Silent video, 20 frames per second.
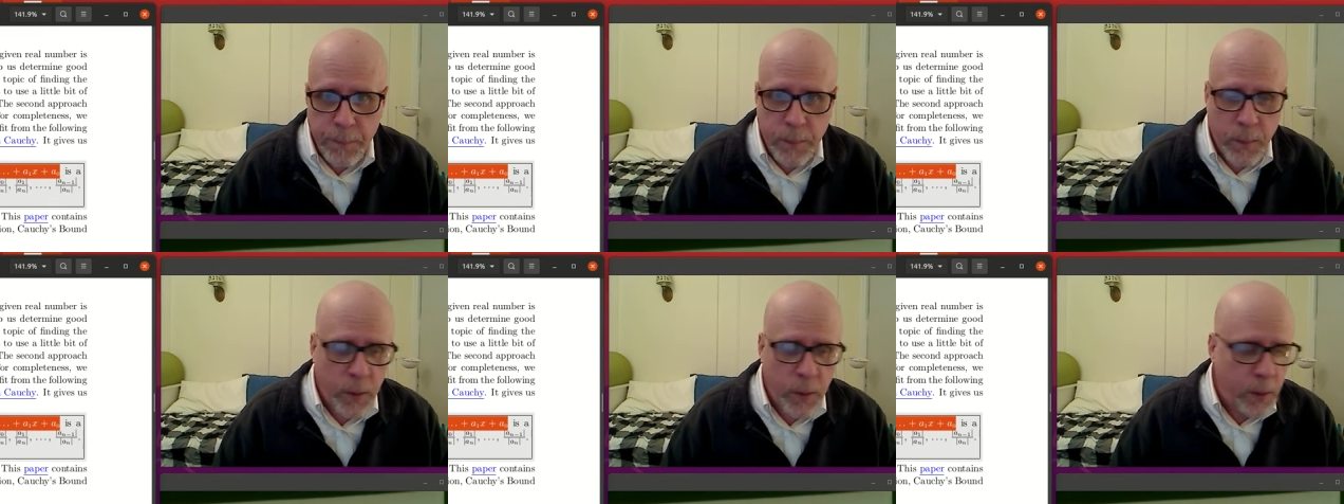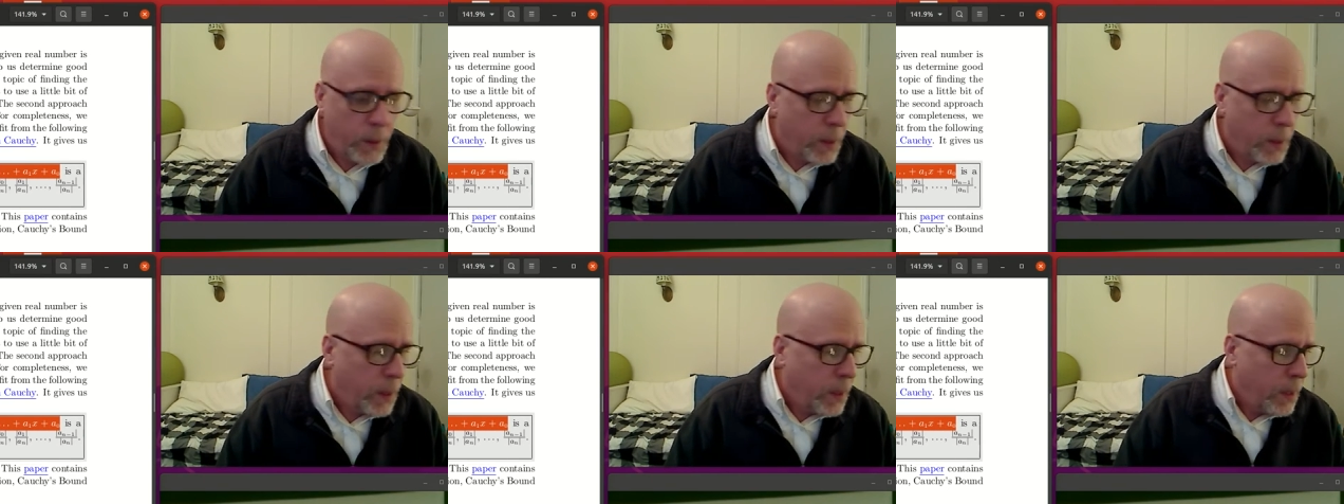I'm
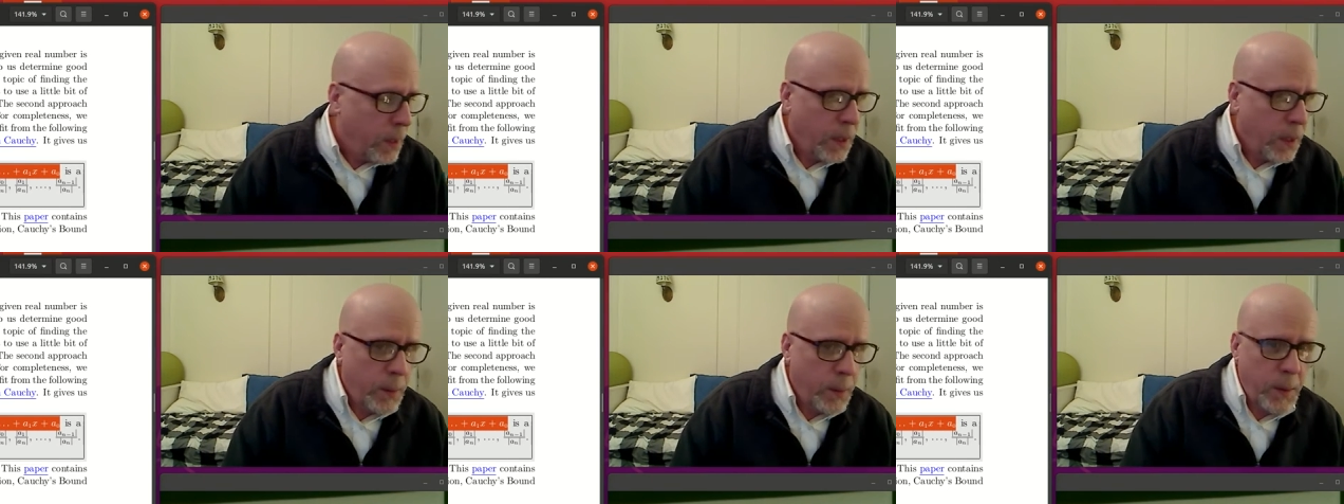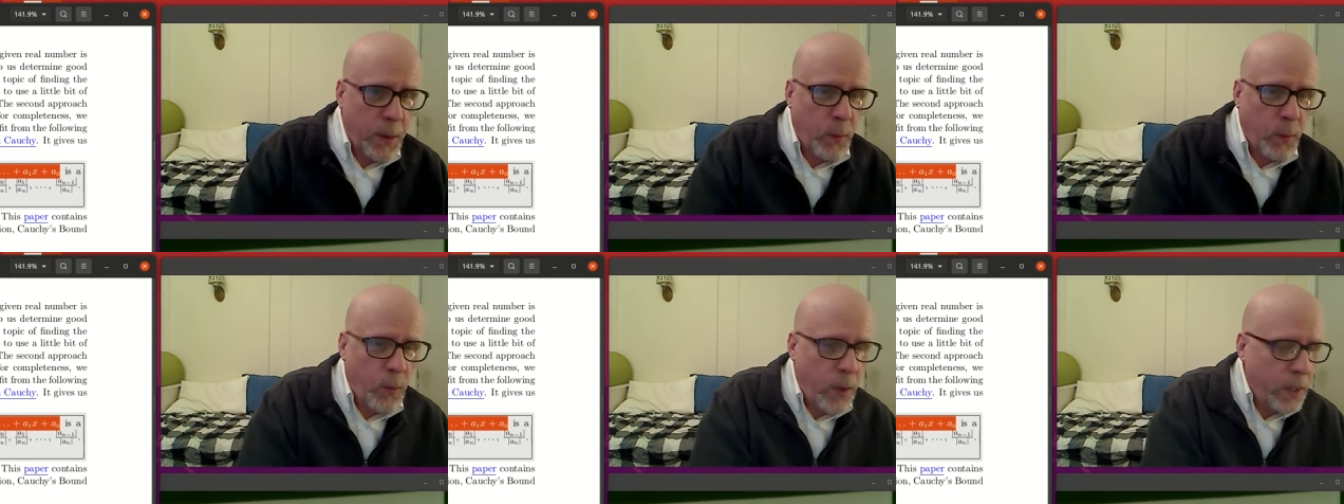going
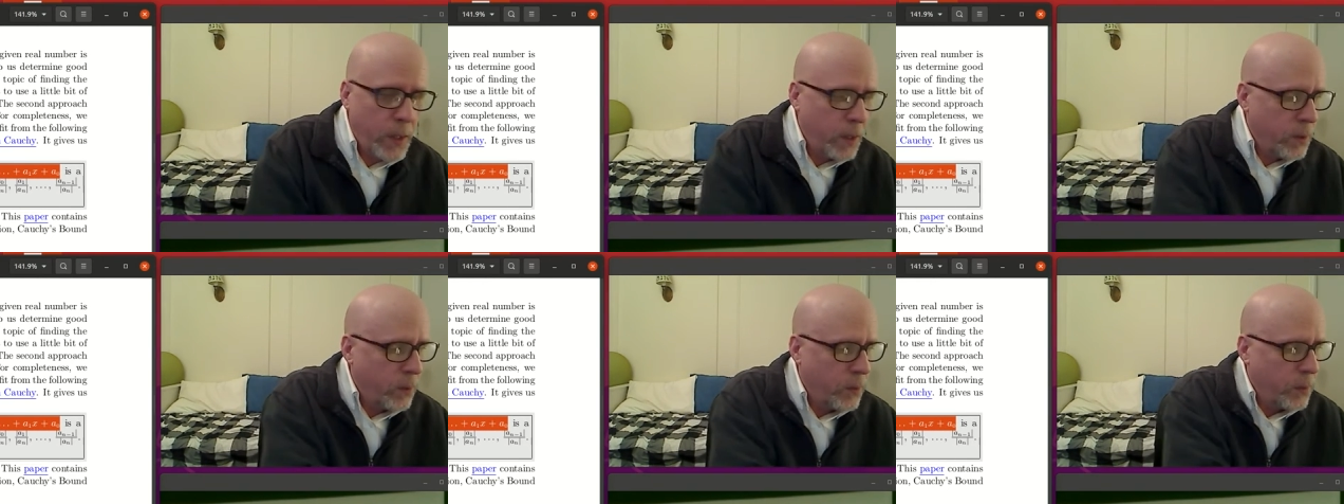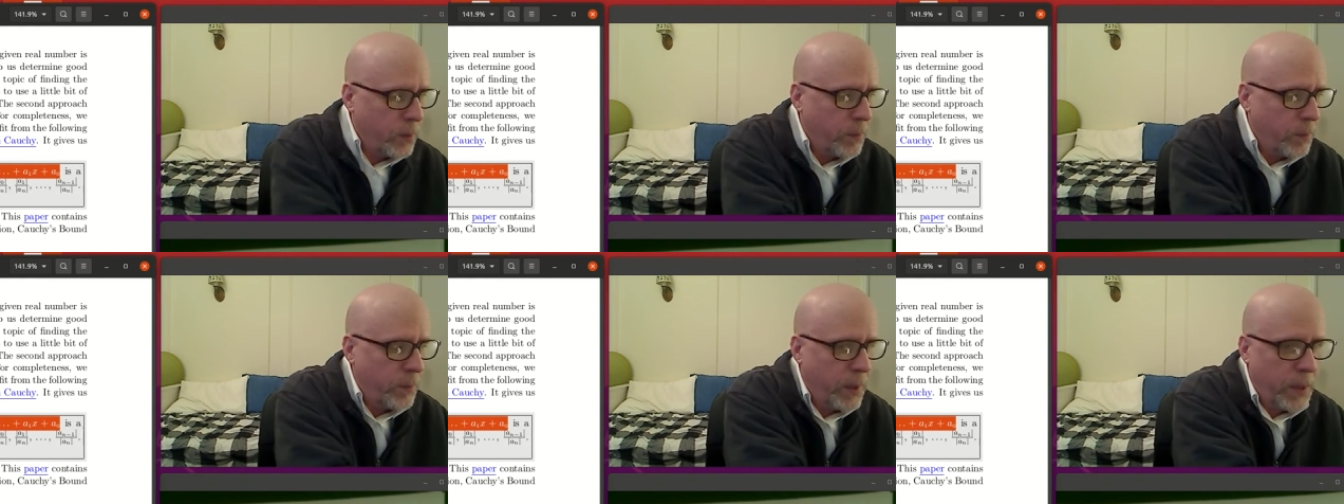to write it
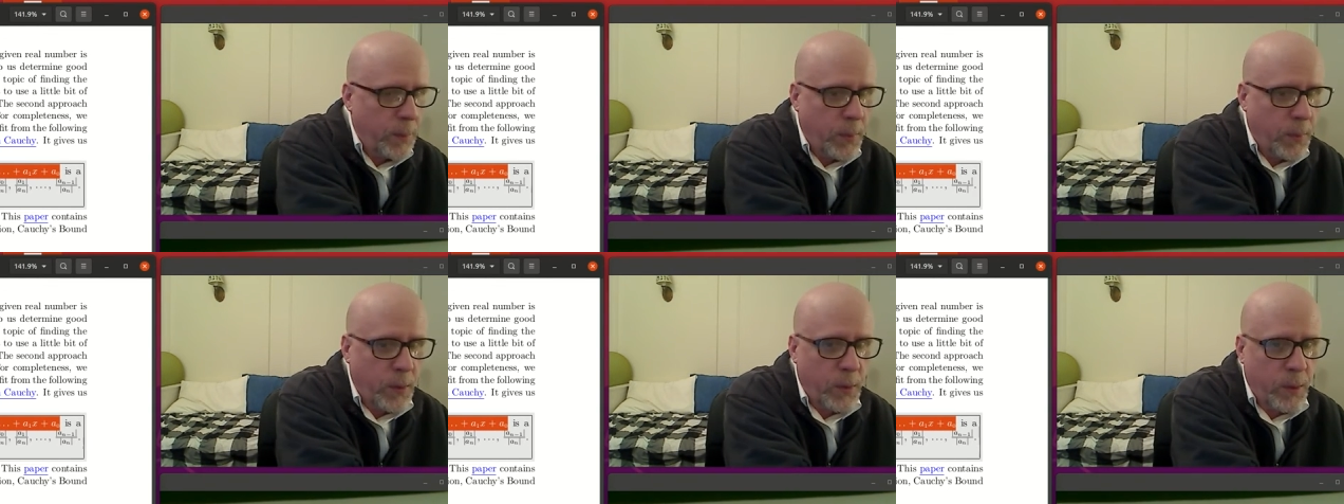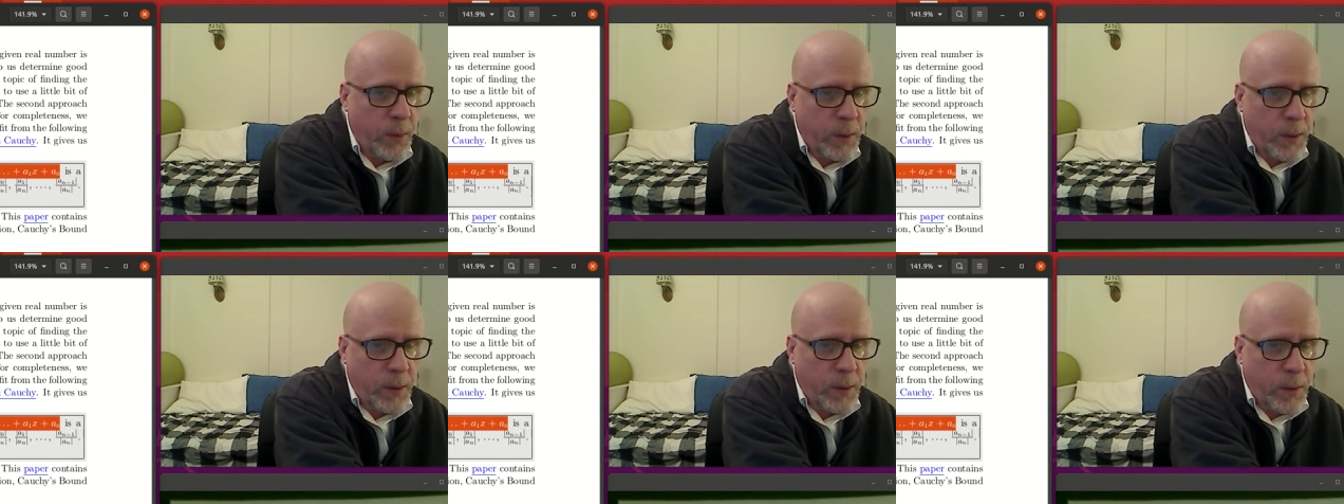on paper and